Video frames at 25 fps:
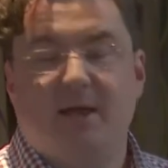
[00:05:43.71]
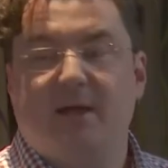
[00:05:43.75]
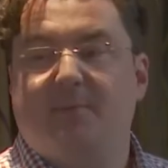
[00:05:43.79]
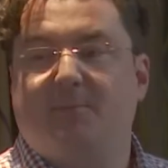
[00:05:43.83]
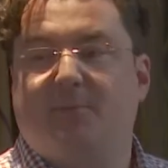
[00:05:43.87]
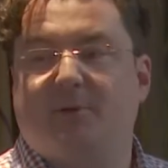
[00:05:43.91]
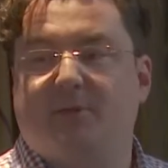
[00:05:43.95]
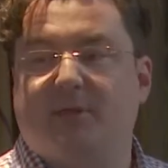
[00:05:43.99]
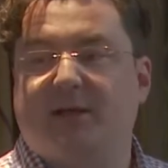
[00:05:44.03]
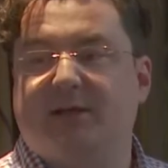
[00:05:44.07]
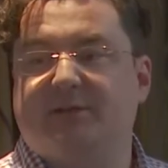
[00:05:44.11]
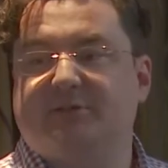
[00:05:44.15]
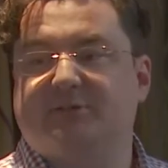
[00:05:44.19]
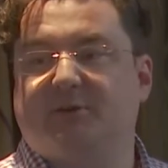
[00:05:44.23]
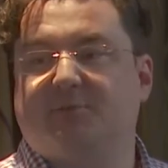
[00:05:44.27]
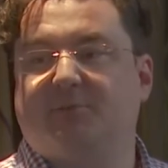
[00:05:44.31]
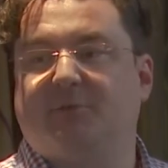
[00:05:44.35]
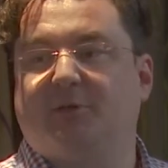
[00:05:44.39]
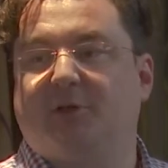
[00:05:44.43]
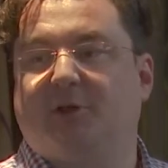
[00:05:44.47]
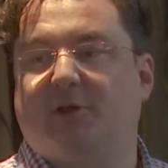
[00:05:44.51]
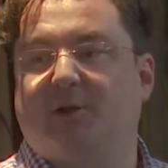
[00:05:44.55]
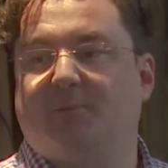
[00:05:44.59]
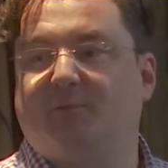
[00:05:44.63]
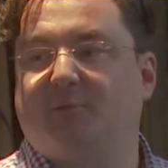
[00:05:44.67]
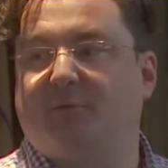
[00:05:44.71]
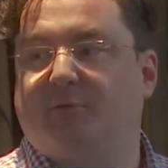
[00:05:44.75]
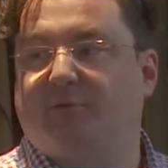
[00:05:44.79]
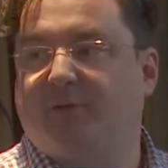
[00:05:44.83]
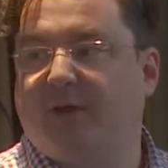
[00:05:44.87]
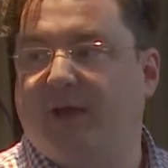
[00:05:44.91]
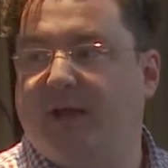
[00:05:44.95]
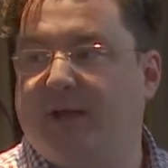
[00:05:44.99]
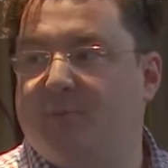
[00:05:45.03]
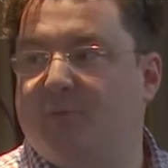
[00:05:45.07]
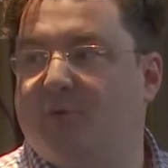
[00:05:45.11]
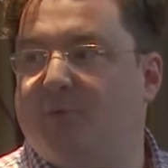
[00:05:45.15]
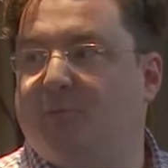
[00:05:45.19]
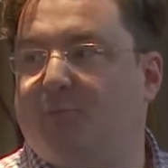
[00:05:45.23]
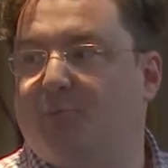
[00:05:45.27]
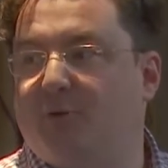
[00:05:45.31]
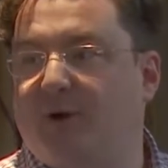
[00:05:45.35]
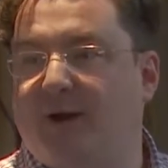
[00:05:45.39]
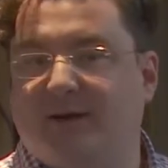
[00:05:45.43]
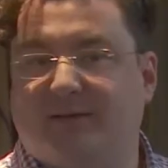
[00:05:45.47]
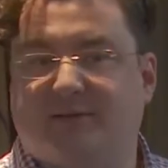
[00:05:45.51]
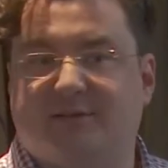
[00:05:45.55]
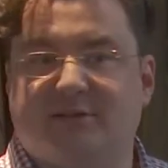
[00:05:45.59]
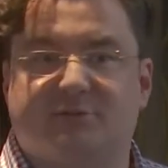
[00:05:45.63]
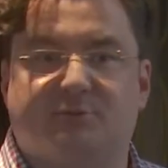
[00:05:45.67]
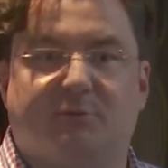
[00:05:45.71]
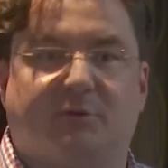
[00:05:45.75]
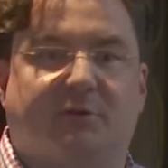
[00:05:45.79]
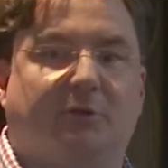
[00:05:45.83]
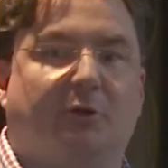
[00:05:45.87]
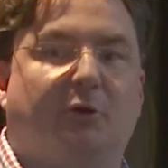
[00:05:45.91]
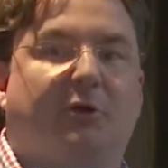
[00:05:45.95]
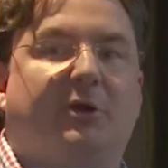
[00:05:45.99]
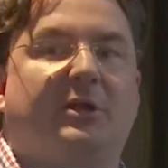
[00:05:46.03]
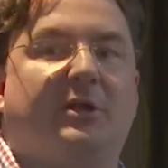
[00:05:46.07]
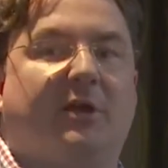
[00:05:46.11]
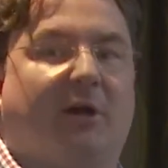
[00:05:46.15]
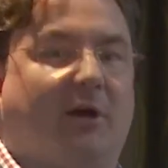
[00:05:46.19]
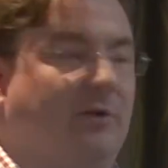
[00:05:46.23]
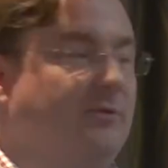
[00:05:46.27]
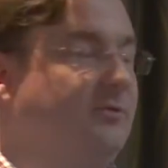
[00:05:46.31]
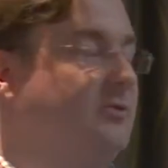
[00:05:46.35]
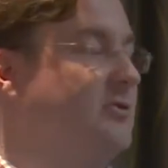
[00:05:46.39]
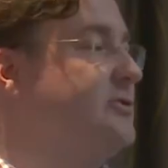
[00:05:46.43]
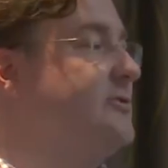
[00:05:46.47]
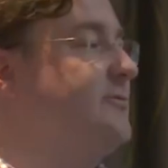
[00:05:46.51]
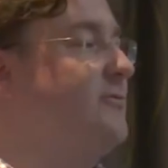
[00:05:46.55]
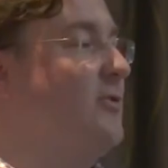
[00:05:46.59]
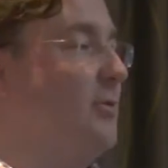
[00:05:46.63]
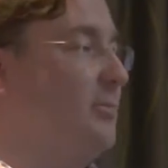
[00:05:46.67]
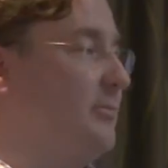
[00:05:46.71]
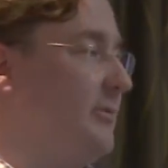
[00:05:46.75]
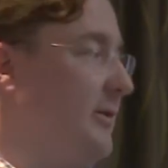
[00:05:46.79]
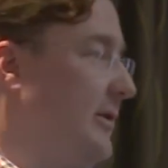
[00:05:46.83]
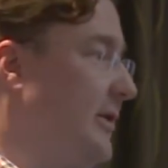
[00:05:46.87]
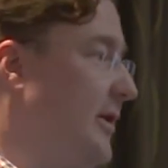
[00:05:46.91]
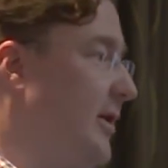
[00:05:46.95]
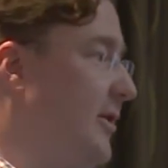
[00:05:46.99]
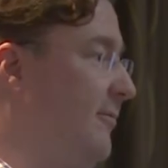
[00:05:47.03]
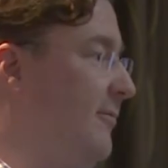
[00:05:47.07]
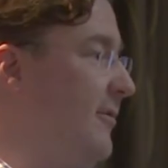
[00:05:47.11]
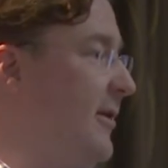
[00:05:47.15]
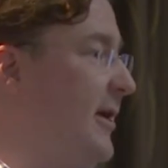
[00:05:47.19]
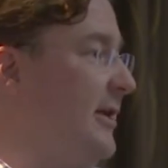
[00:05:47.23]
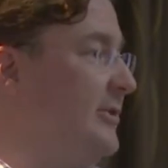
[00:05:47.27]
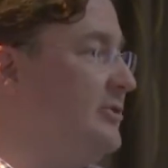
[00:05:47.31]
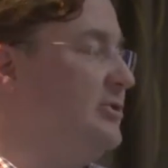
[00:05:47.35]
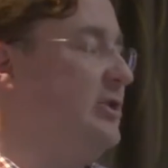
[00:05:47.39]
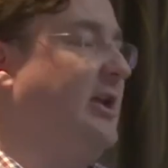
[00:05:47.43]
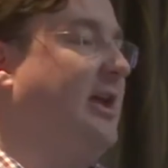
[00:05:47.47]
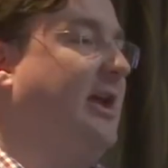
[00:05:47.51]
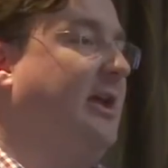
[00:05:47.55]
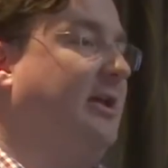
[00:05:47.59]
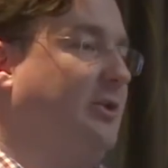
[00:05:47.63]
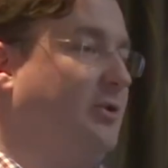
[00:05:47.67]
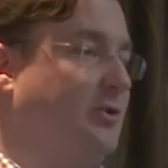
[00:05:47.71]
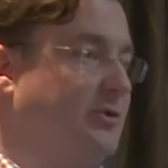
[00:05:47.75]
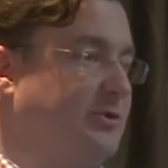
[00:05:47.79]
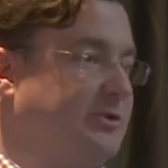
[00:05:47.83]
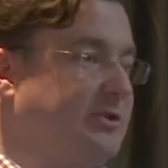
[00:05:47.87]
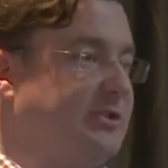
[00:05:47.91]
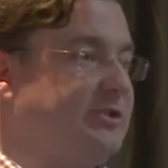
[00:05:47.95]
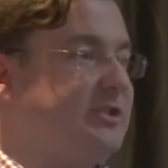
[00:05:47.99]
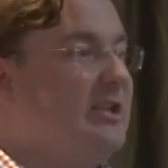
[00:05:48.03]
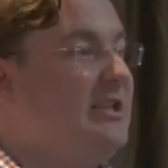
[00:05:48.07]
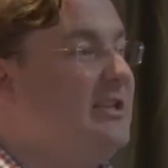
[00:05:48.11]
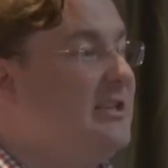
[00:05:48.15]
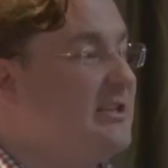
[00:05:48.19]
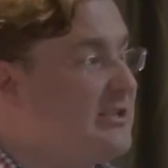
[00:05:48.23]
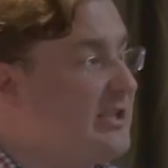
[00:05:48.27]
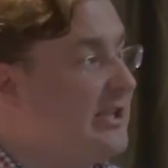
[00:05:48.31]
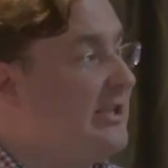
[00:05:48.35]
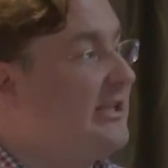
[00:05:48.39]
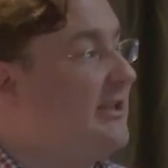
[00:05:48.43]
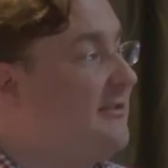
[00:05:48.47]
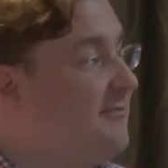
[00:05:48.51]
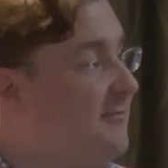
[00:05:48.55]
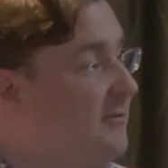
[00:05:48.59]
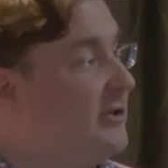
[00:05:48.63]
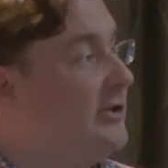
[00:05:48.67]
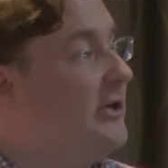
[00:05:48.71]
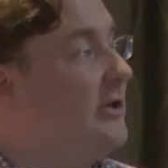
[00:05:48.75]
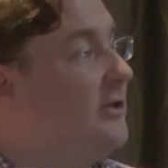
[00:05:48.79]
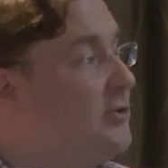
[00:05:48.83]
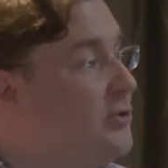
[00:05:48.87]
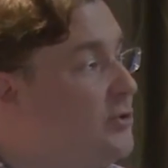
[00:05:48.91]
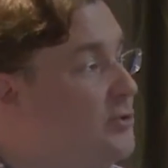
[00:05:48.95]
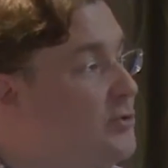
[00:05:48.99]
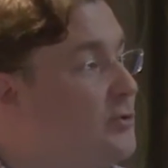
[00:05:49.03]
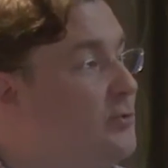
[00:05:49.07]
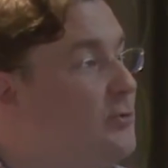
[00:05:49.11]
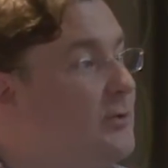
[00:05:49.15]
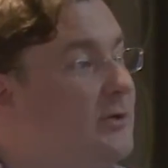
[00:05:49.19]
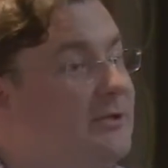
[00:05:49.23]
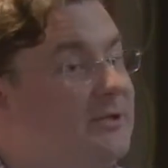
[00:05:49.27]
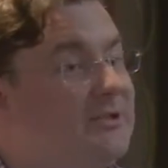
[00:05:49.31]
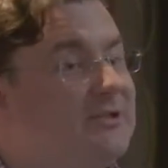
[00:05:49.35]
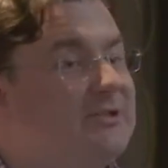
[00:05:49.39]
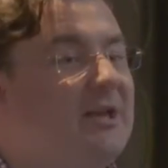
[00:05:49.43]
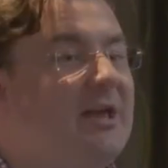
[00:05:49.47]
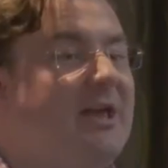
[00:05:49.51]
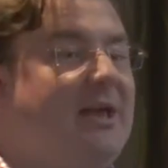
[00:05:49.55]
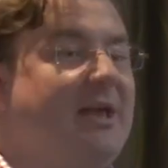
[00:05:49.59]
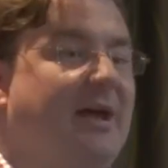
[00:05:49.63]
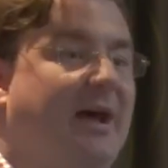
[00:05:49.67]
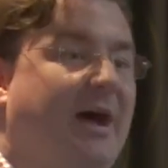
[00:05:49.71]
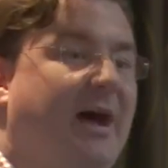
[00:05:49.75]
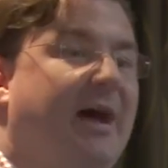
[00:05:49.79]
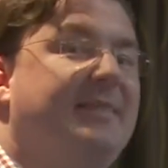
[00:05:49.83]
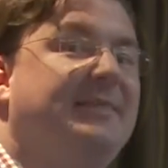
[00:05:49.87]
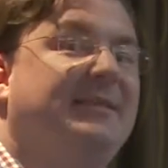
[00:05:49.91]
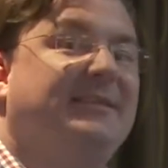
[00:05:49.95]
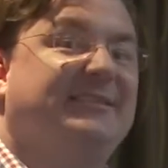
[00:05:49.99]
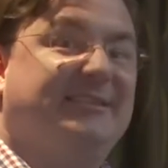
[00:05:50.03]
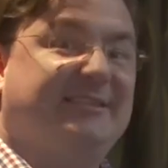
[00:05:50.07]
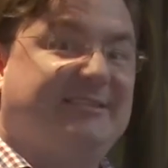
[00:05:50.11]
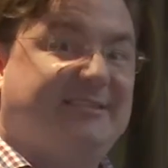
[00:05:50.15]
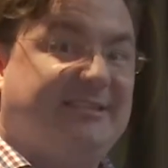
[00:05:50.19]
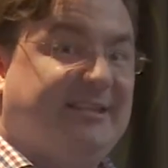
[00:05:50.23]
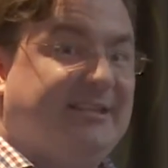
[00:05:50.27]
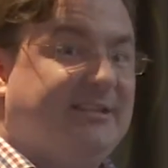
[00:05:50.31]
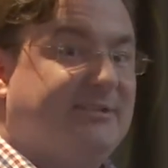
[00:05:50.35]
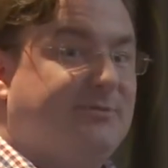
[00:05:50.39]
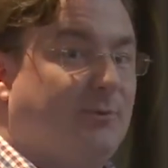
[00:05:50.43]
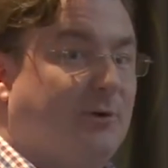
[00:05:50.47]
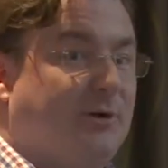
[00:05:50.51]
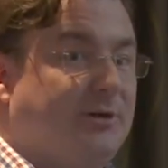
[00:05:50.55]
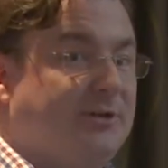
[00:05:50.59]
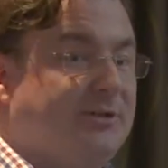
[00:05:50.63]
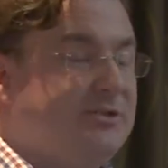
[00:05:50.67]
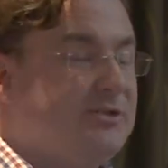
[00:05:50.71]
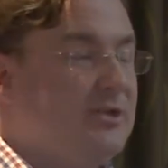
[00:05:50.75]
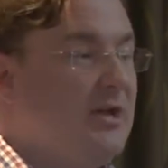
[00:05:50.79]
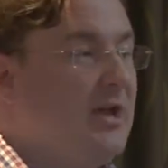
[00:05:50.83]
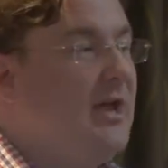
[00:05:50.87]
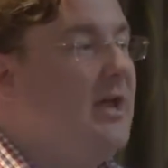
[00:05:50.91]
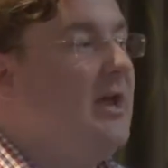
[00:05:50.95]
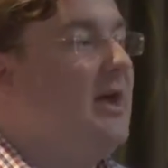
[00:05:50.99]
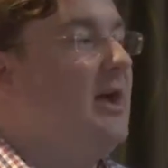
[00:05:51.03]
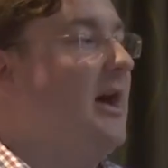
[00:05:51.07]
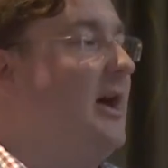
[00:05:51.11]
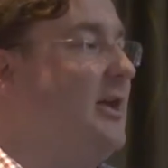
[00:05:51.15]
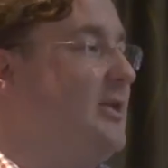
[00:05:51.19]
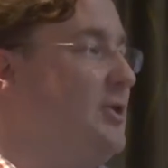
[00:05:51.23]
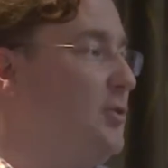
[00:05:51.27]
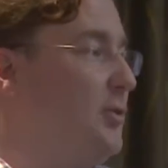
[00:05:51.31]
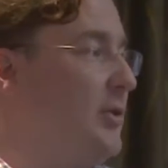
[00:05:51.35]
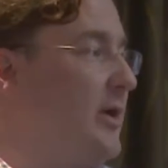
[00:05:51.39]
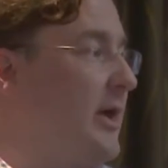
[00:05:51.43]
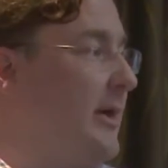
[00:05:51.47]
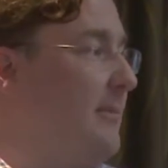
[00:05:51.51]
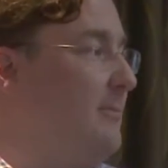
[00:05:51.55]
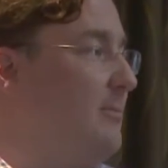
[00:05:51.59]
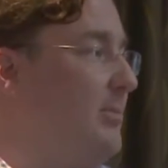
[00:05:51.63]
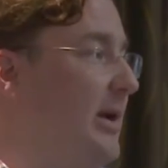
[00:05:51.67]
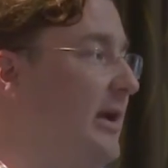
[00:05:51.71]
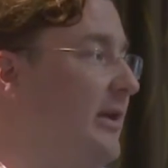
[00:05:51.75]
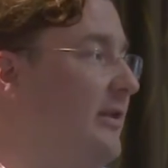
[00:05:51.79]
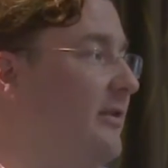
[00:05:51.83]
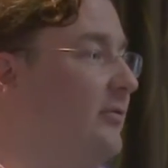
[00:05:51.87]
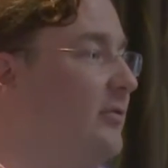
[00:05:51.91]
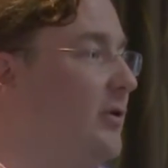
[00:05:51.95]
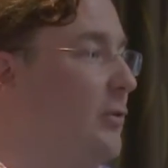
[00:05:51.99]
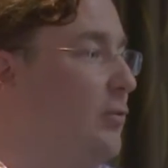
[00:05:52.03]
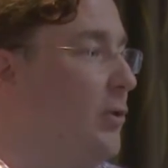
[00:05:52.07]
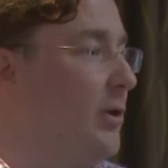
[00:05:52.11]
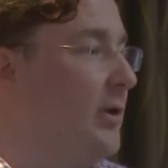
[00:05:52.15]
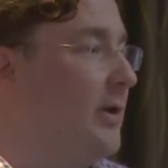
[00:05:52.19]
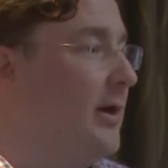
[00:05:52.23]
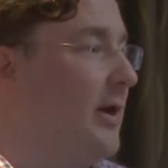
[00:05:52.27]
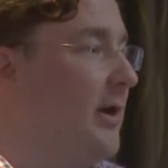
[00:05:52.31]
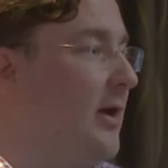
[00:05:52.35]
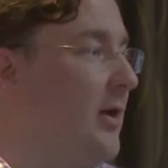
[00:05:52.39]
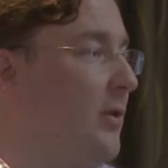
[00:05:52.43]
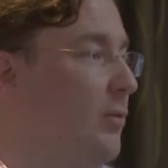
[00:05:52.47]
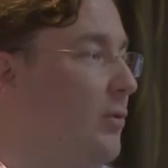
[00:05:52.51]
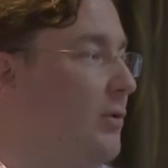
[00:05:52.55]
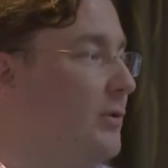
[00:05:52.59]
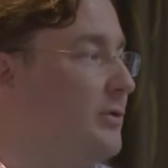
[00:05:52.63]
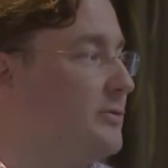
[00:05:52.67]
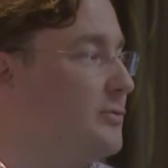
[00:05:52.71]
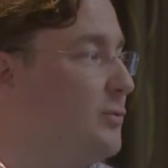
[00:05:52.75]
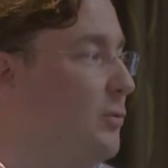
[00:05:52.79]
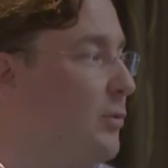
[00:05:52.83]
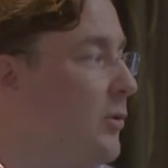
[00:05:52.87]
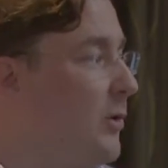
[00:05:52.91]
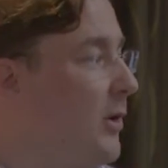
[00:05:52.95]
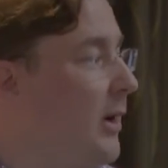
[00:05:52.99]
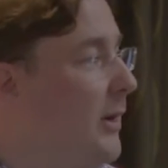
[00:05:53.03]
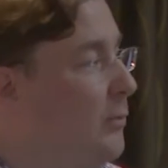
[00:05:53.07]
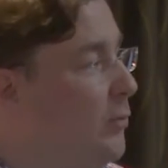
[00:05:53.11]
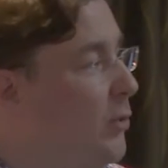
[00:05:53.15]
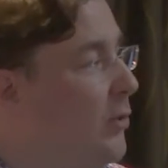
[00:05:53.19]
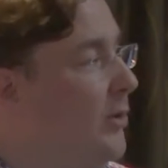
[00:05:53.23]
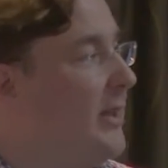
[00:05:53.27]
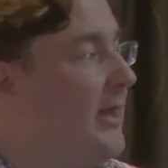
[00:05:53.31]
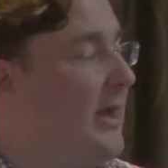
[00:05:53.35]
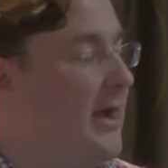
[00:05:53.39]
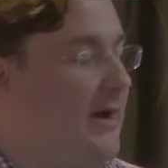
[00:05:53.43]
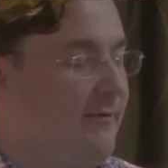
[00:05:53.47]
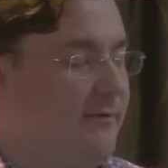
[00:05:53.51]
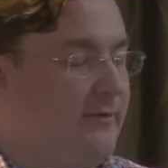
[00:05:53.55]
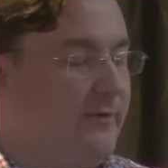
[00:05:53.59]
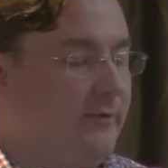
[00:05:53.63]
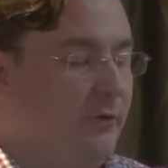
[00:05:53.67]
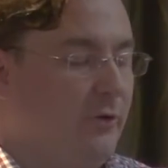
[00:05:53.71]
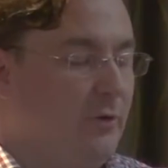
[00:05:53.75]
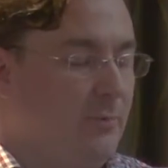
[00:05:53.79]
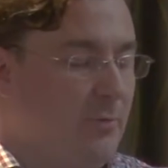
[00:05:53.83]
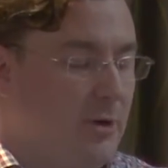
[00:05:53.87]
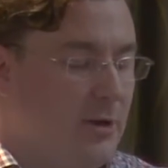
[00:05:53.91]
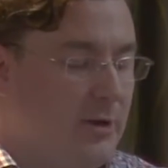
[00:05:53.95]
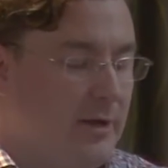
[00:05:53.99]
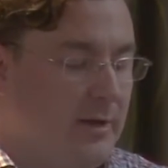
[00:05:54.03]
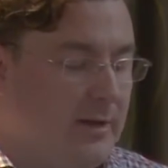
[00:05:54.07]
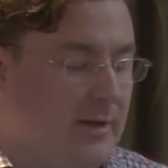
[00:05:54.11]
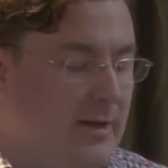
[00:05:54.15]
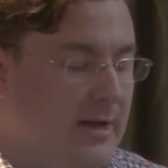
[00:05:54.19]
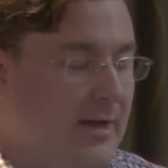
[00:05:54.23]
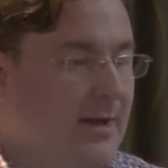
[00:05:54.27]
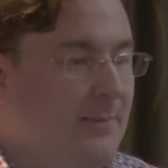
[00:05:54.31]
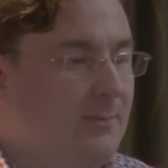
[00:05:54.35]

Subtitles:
But that's something that comes with time, with practice, with looking at hundreds of optic nerve heads. You get used to seeing the slightly funny, unusual ones and the diseased ones, and you'll get better at working out what's what and what you have to do about it.